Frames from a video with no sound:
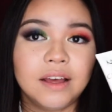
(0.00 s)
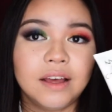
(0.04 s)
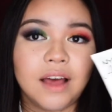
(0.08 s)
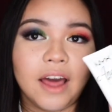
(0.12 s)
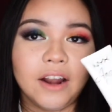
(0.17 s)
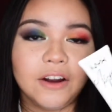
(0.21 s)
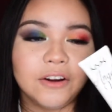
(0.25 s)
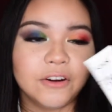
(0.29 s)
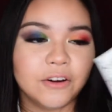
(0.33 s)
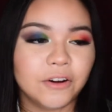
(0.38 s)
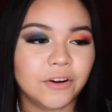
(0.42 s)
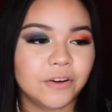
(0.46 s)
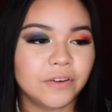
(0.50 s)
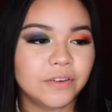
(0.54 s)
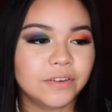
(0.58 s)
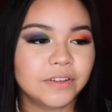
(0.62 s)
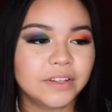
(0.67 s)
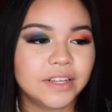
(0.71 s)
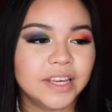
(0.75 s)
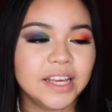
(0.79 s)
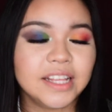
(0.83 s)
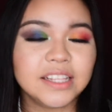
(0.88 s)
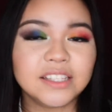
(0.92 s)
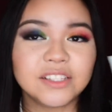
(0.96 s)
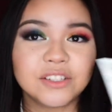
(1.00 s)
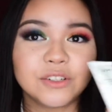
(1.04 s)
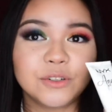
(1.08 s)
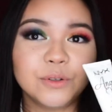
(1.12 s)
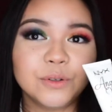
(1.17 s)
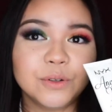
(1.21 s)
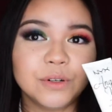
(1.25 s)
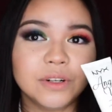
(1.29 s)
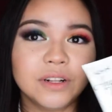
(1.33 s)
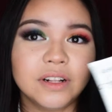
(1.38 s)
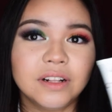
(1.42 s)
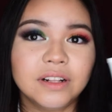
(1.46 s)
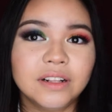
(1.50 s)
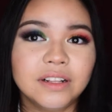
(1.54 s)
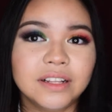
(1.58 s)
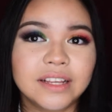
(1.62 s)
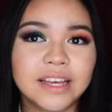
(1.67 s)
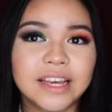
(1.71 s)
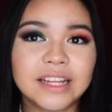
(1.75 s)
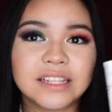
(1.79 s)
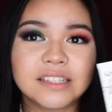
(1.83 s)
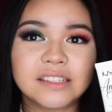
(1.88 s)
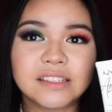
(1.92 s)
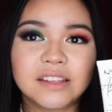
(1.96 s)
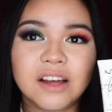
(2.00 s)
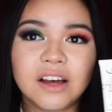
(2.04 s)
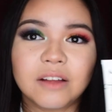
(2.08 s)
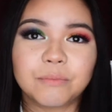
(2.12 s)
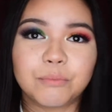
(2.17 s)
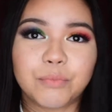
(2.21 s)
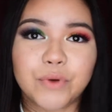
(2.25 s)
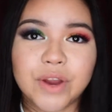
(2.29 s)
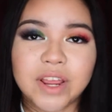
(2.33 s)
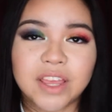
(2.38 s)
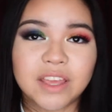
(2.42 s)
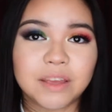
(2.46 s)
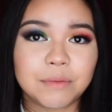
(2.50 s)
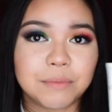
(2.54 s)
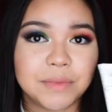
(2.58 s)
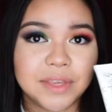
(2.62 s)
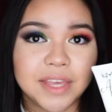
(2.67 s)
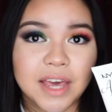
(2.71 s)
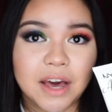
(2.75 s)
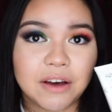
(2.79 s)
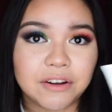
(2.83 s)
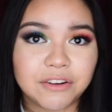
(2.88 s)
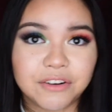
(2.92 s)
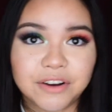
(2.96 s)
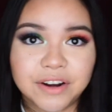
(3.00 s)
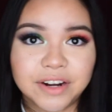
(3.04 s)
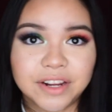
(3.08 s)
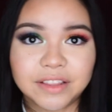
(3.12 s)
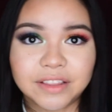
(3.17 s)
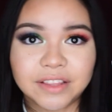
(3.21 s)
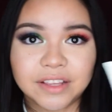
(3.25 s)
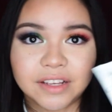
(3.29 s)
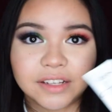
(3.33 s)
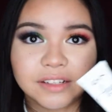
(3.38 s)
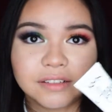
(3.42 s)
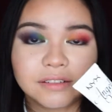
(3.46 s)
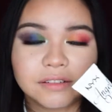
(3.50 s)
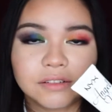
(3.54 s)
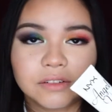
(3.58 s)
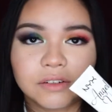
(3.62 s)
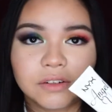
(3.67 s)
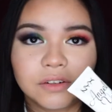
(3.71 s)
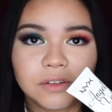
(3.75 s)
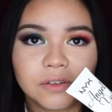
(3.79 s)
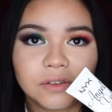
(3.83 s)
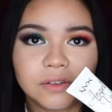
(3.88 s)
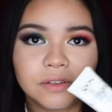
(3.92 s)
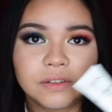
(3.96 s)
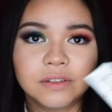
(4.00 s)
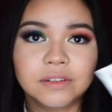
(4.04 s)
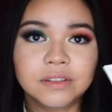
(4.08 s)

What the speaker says: I don't know. It's cool. It's not breaking me out or anything, so